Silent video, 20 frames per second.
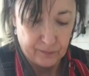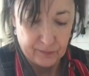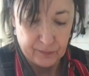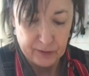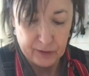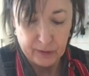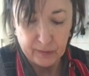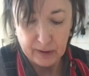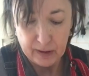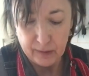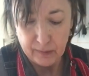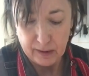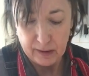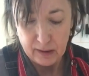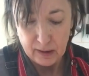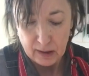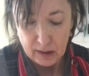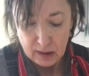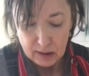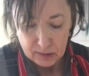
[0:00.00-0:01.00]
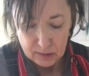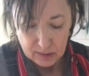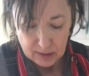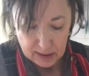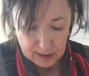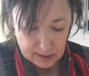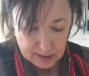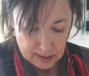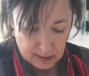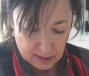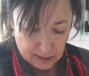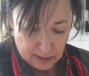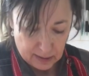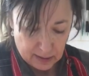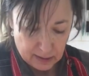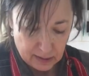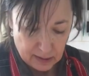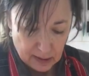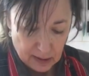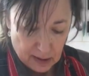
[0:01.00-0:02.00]
So anyway, so that's like
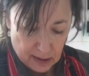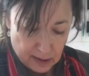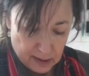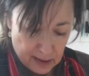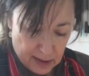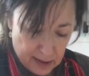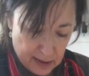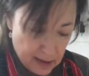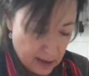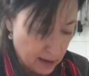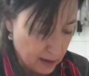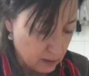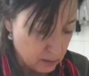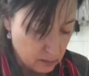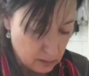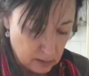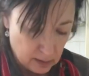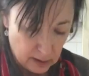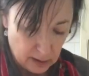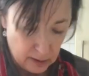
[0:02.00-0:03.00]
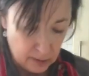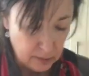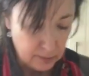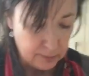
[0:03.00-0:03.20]
that. Then oh, hello.